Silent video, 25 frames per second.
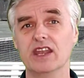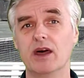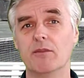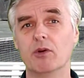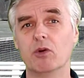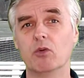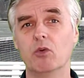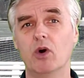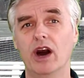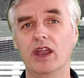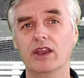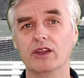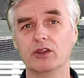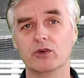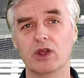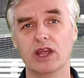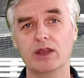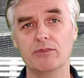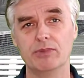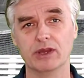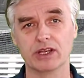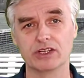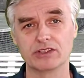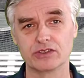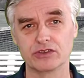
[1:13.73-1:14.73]
Number 1,
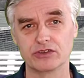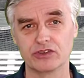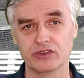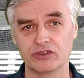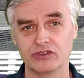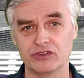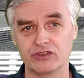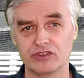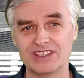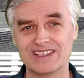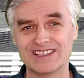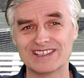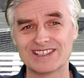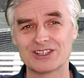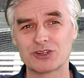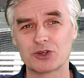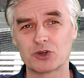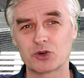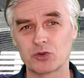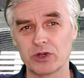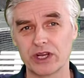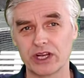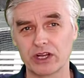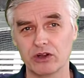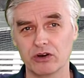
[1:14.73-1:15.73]
great pictures is
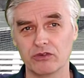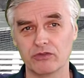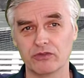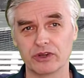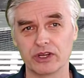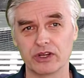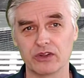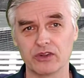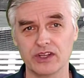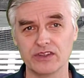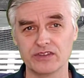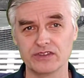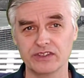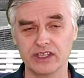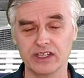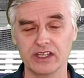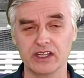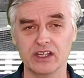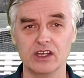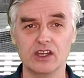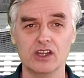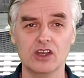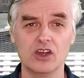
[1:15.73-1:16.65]
critical for your listing.